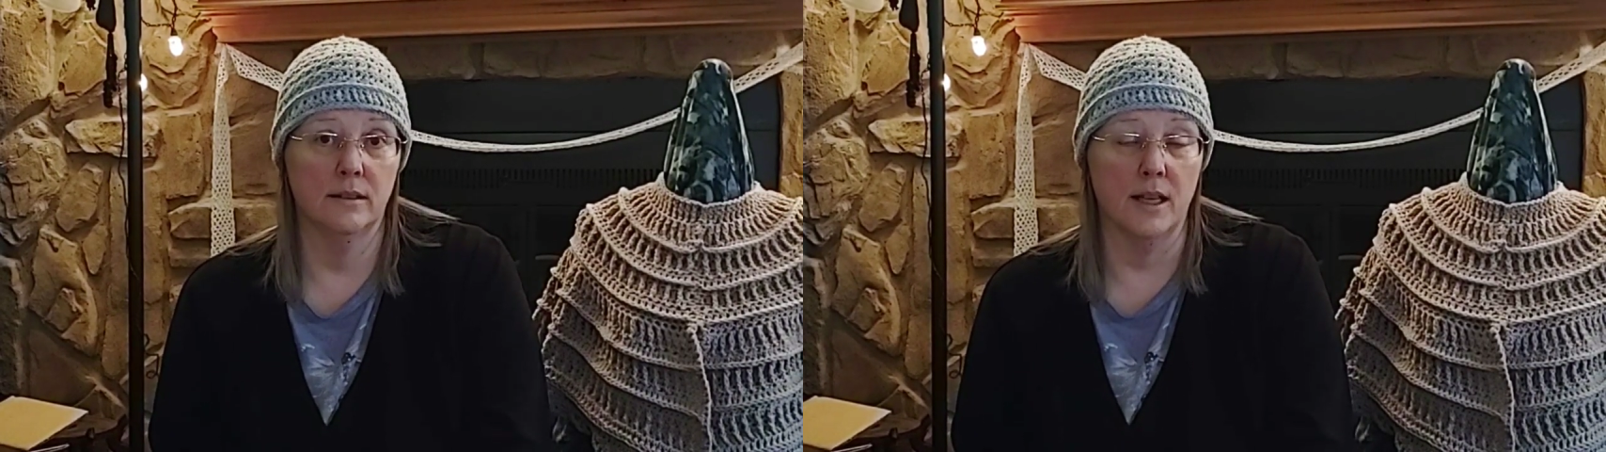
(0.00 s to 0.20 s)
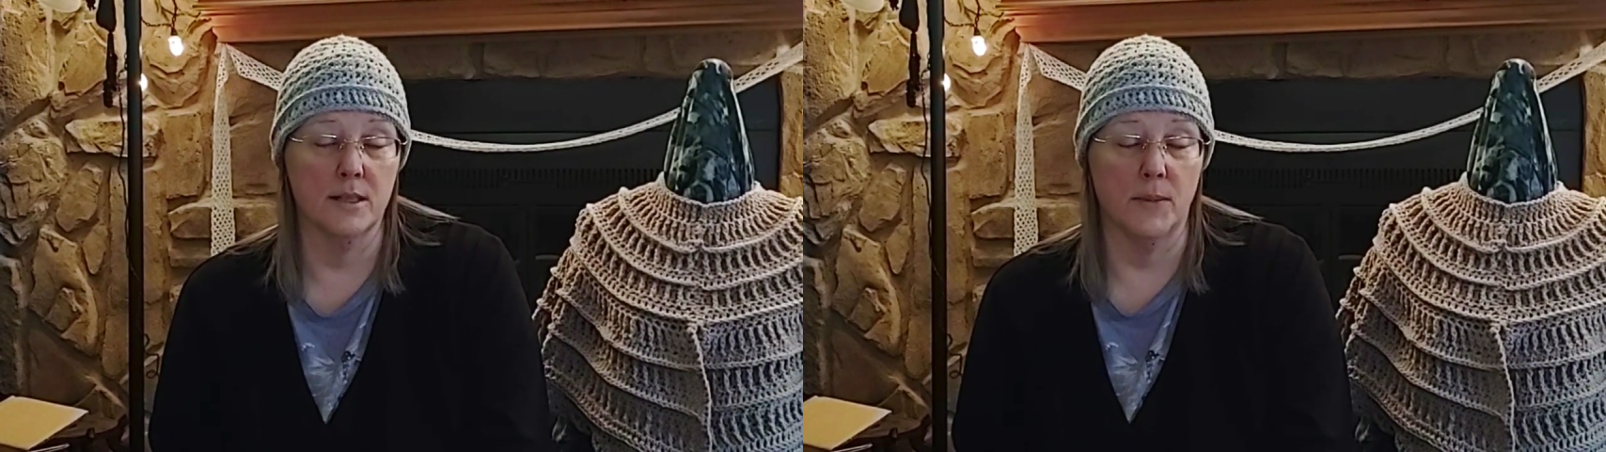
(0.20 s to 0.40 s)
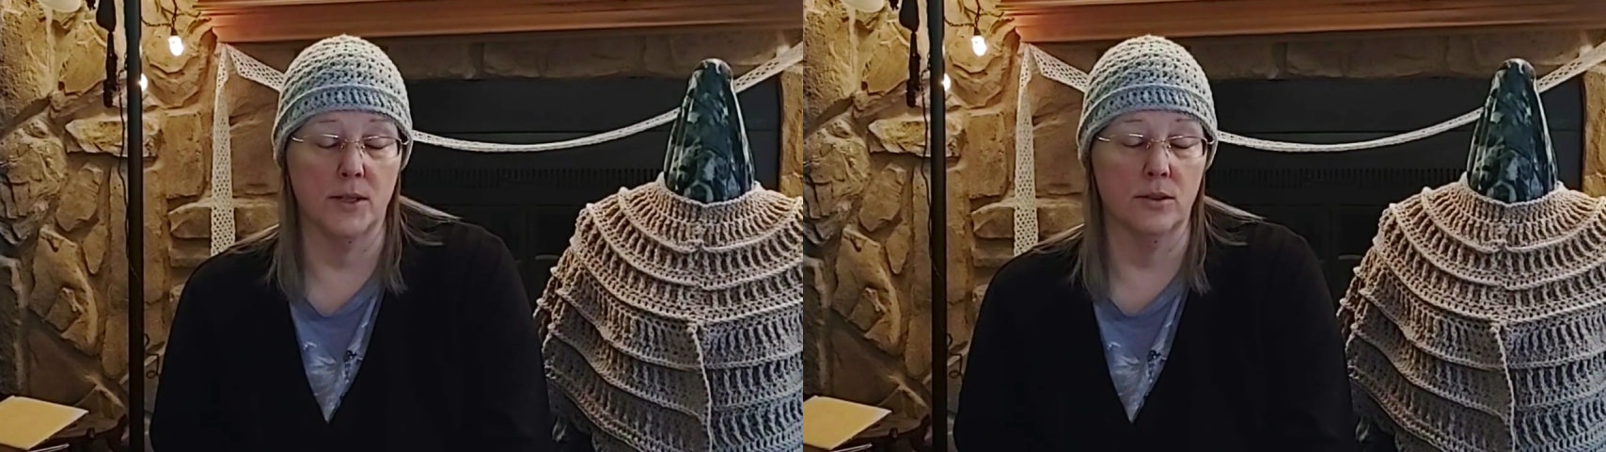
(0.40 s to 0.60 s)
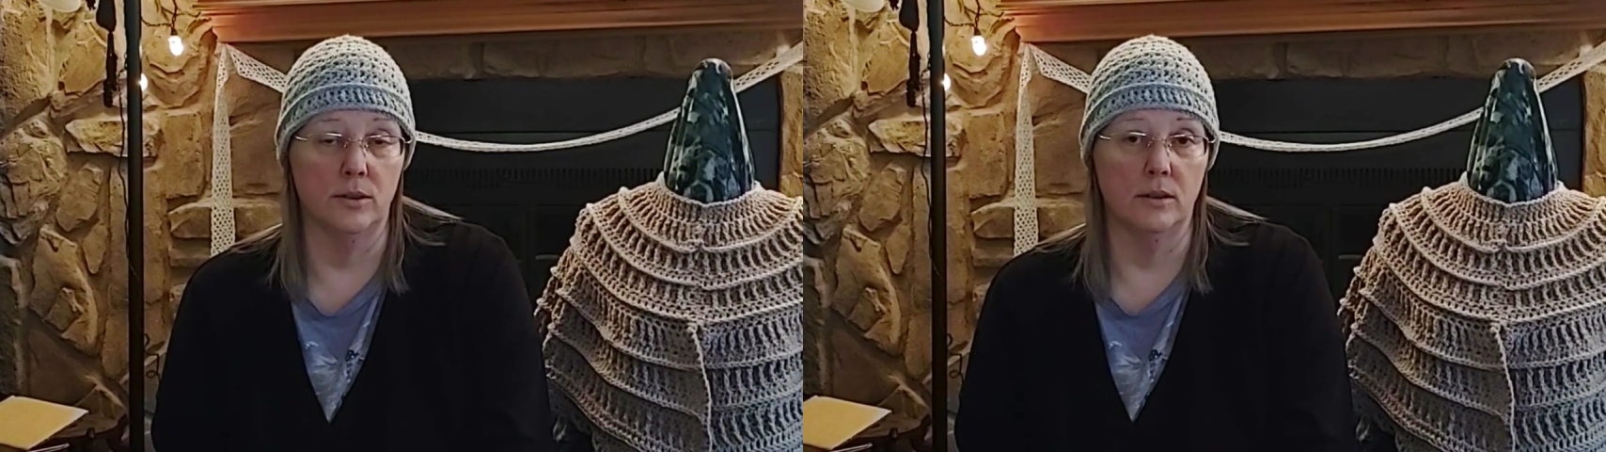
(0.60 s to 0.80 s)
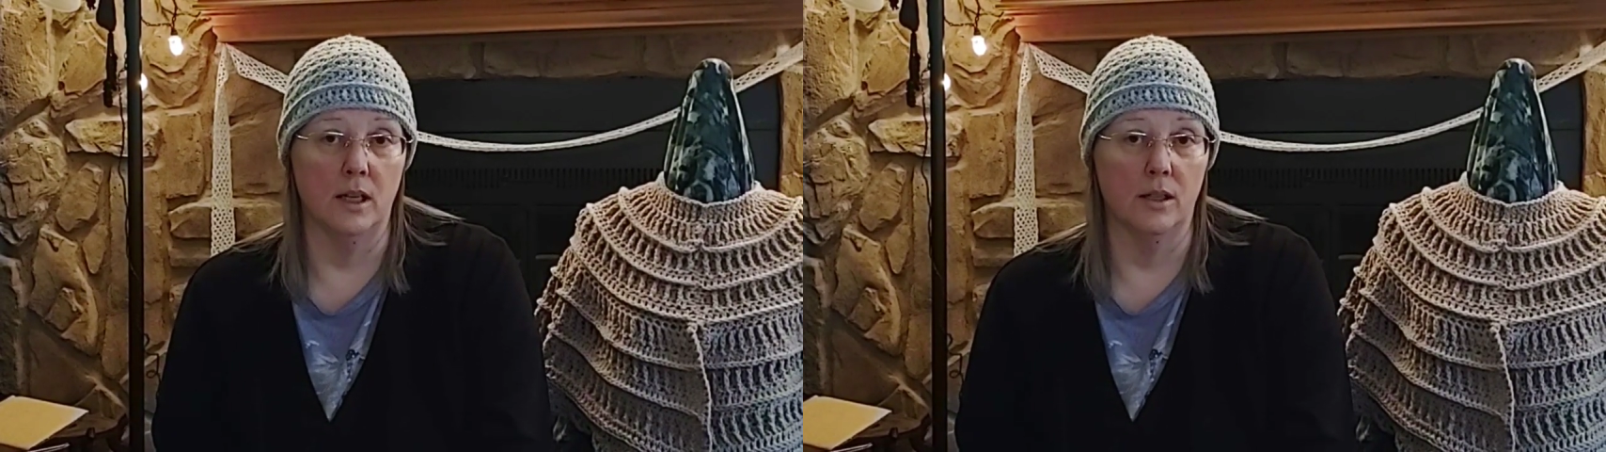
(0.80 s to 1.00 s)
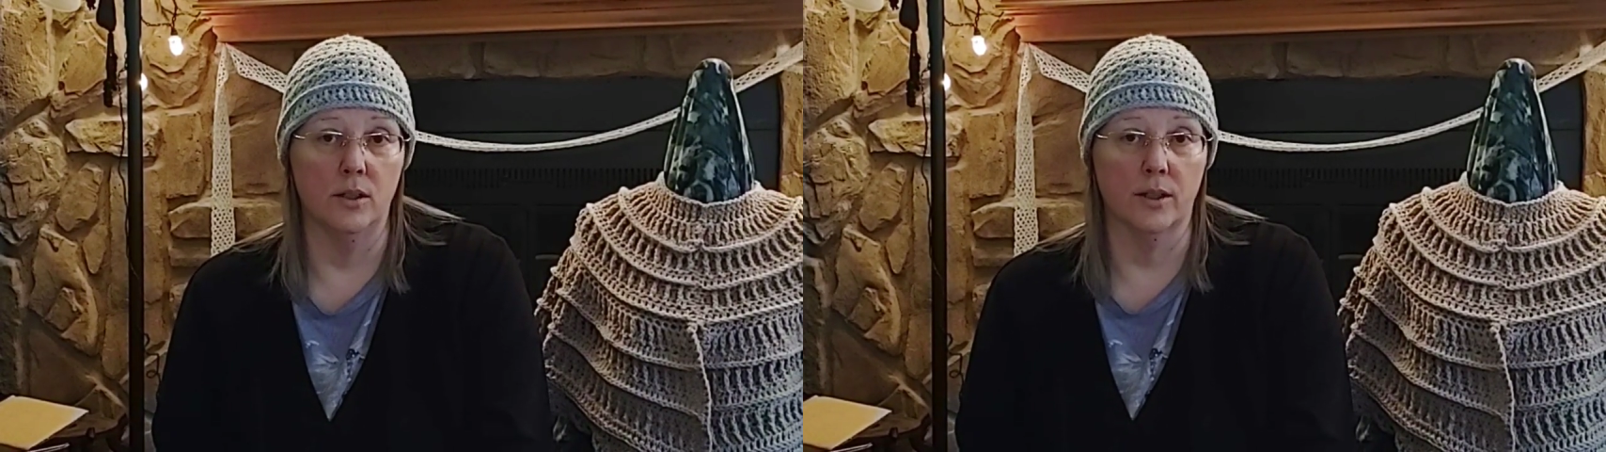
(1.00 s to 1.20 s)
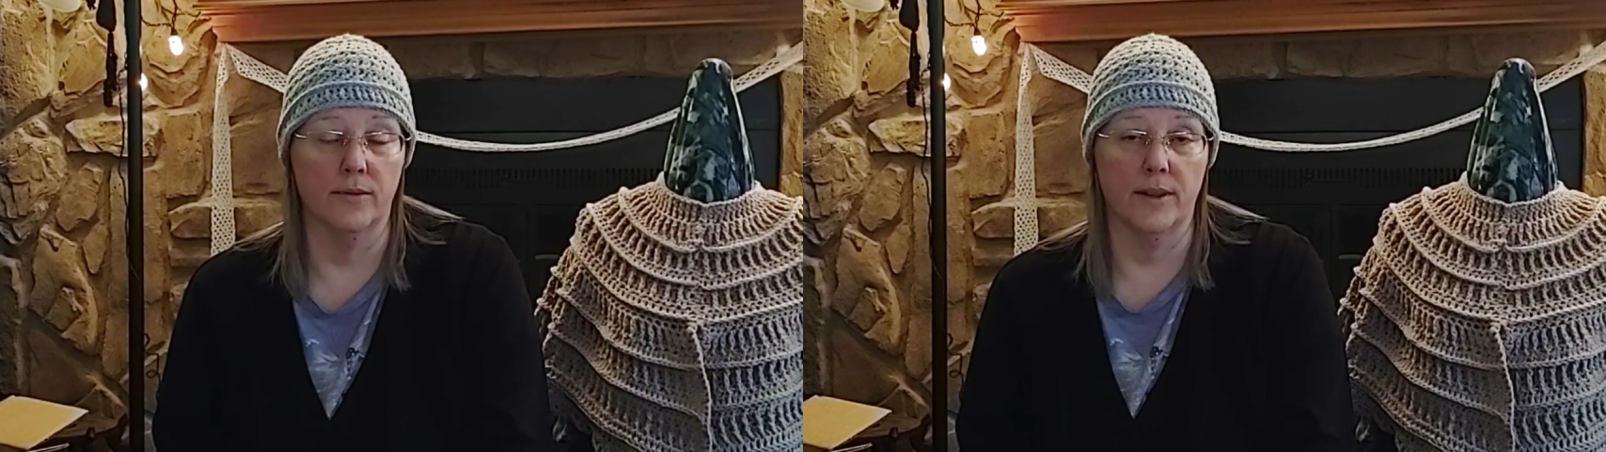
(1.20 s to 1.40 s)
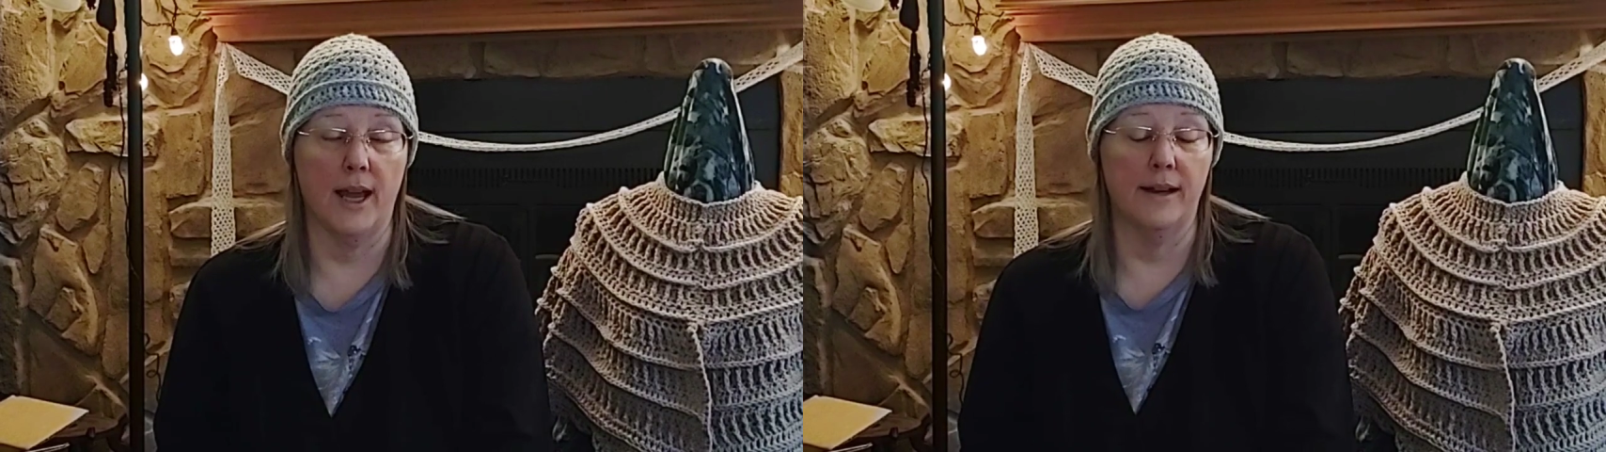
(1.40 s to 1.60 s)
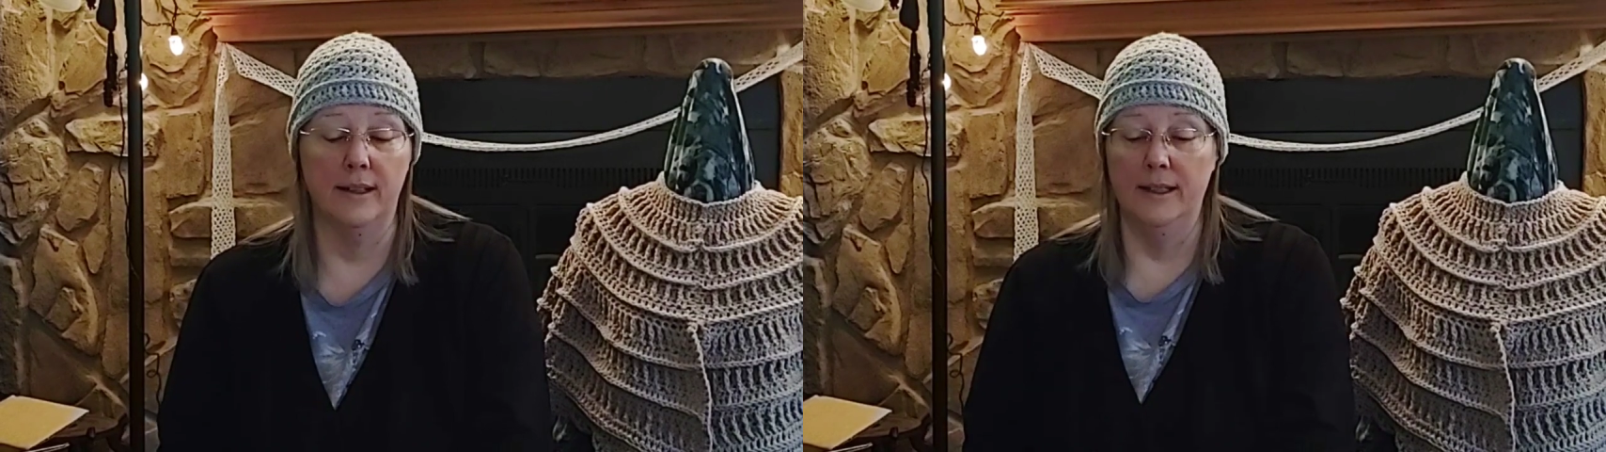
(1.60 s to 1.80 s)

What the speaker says: a special hook for that.